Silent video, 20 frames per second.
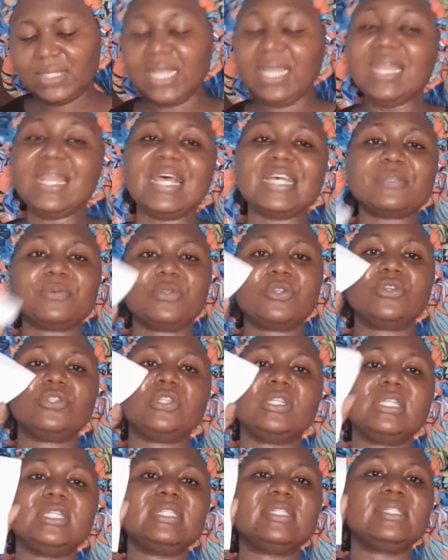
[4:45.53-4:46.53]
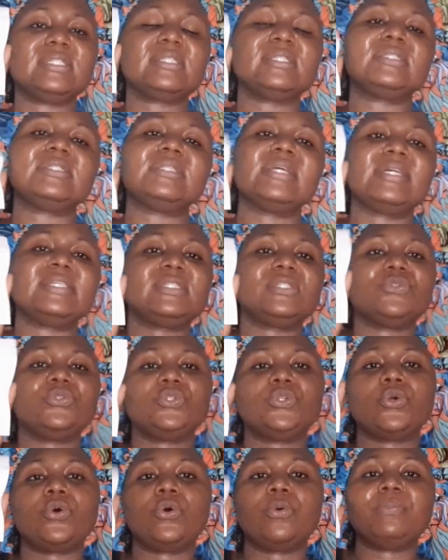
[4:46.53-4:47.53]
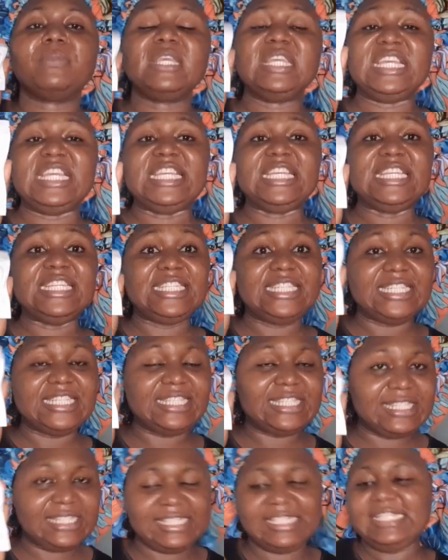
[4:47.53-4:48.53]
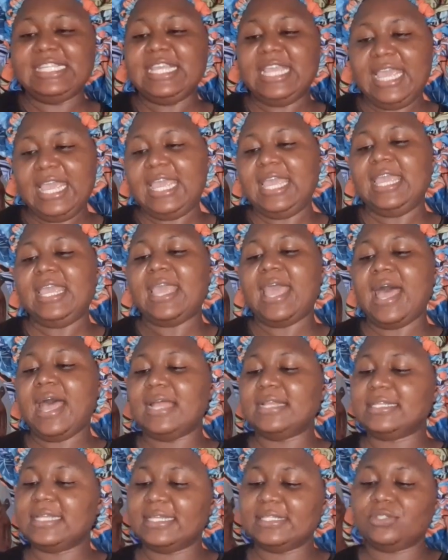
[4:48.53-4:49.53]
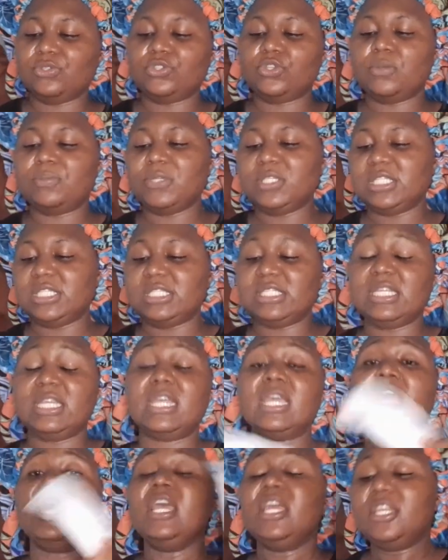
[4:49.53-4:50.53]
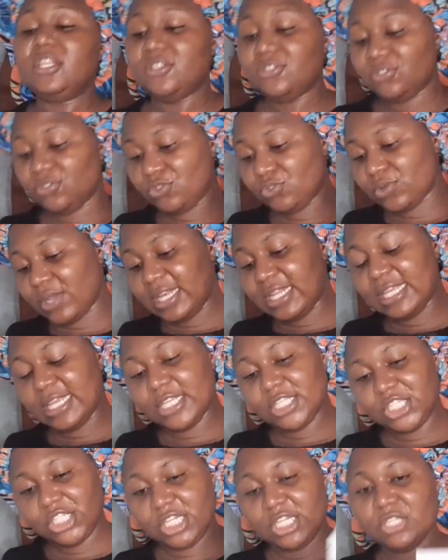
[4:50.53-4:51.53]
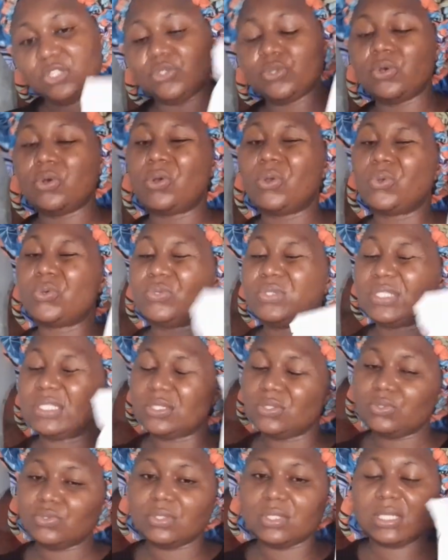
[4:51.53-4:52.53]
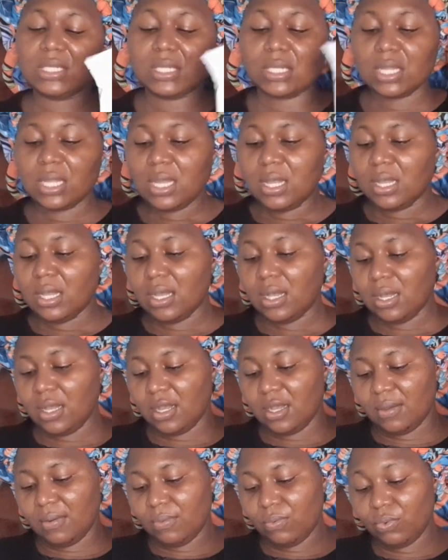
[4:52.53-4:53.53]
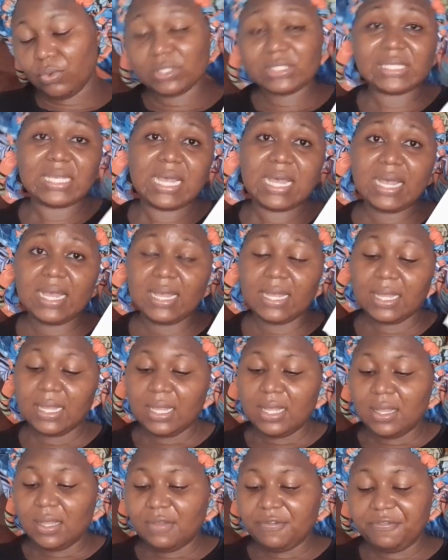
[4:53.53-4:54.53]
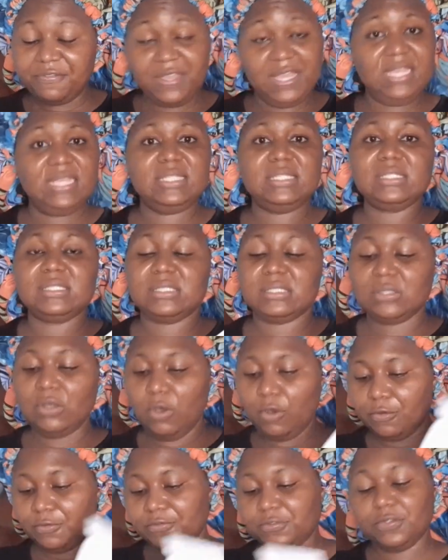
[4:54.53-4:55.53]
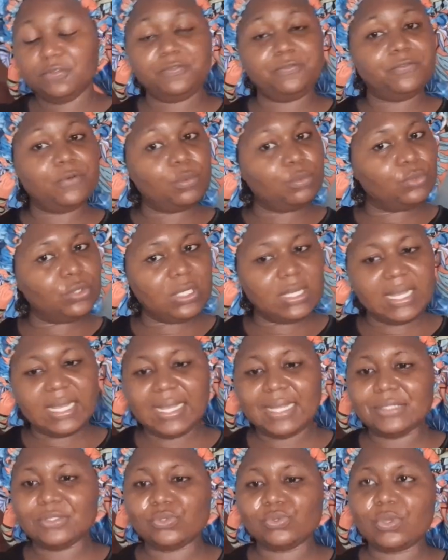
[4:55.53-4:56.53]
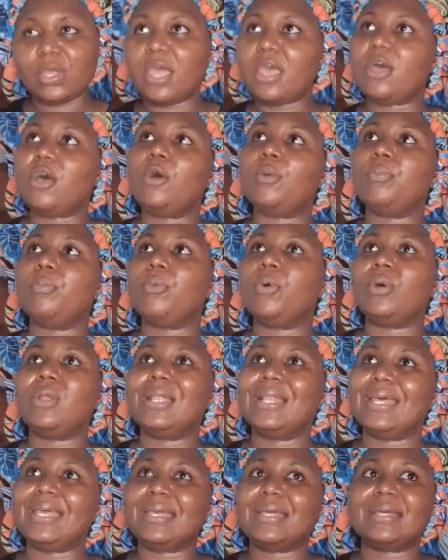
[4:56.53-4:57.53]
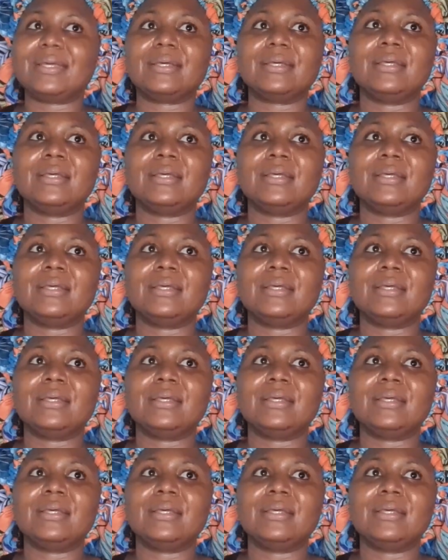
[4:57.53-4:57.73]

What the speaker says: last but not the least, this is disodium EDTA. Yeah, disodium EDTA is usually a chelator, goes into the water phase of the formula to help more like